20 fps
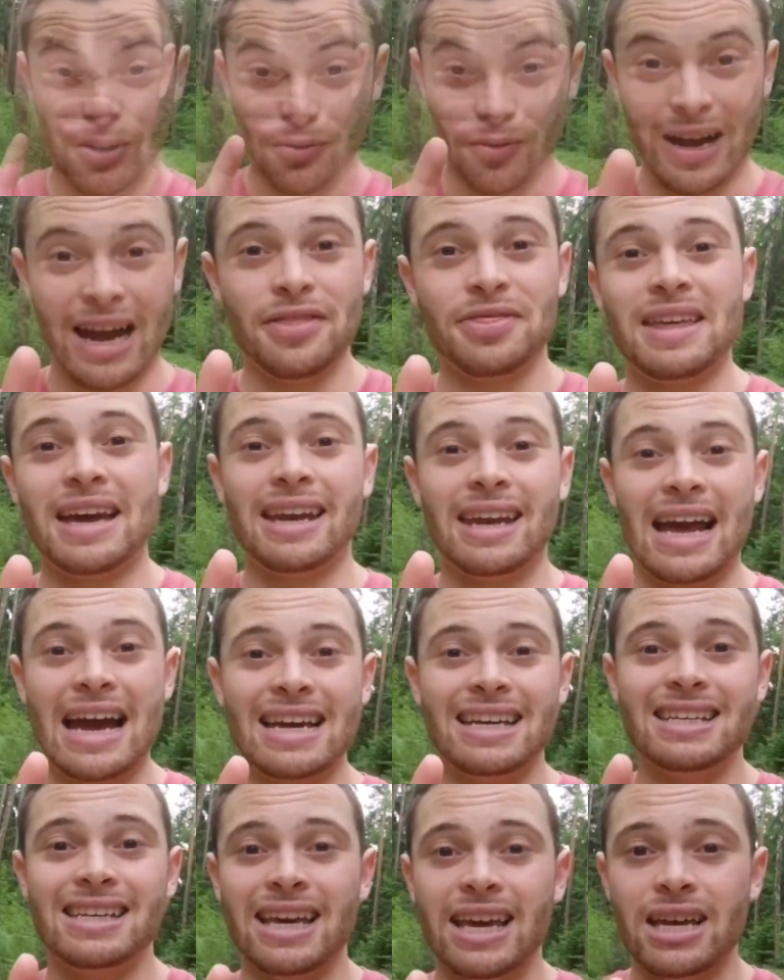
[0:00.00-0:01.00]
You've got that
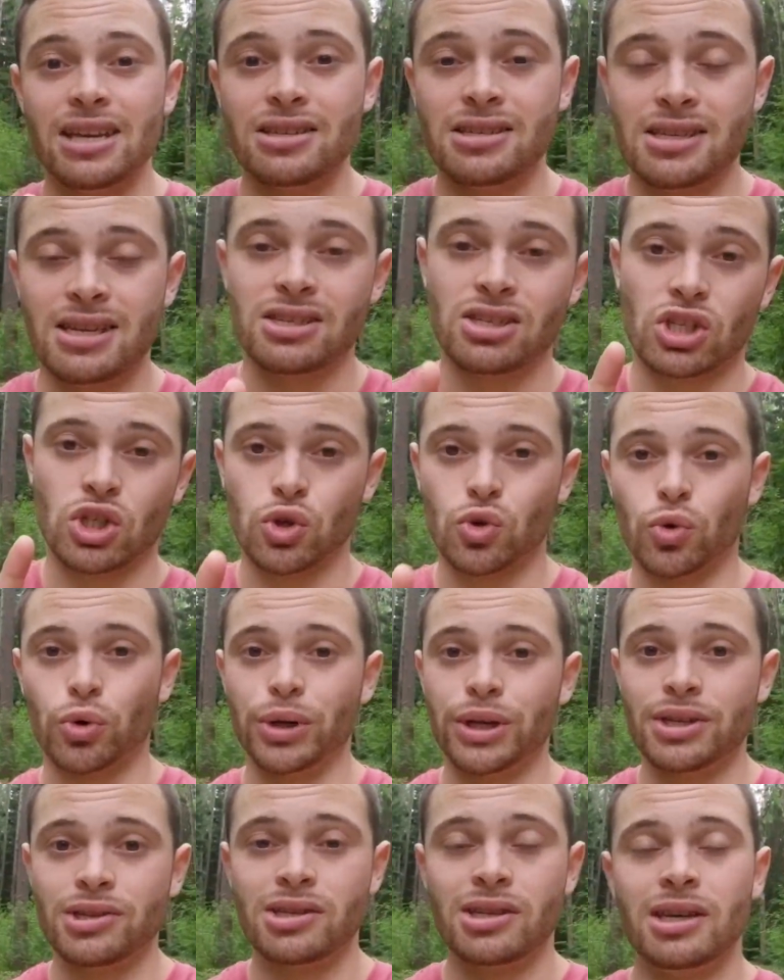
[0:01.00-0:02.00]
90 days as a
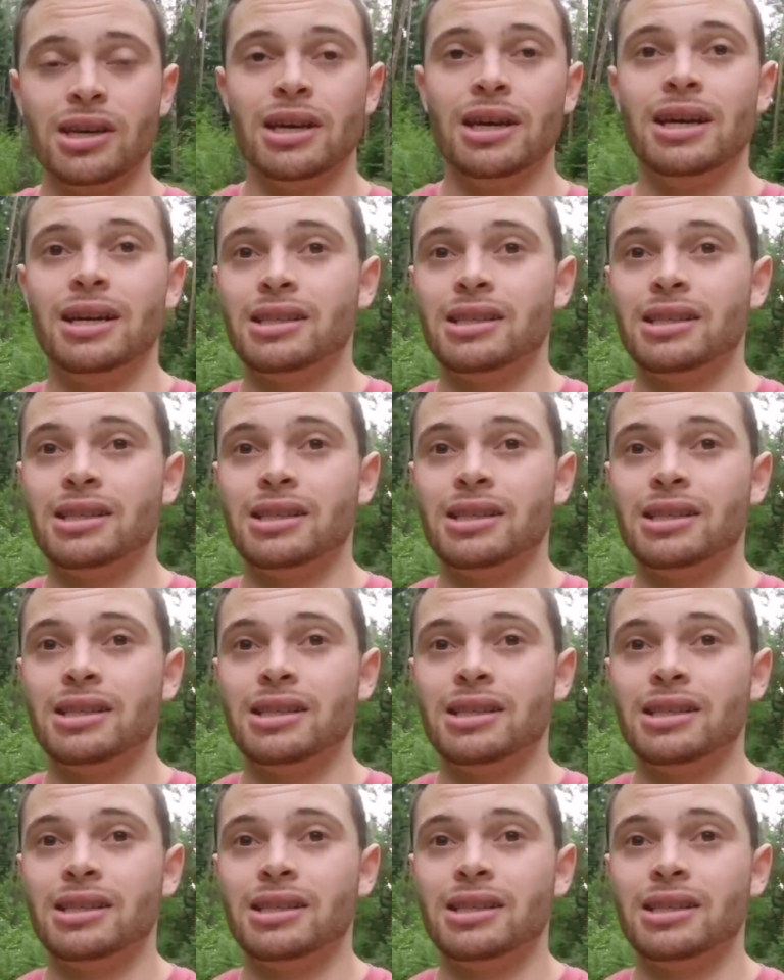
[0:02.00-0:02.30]
tourist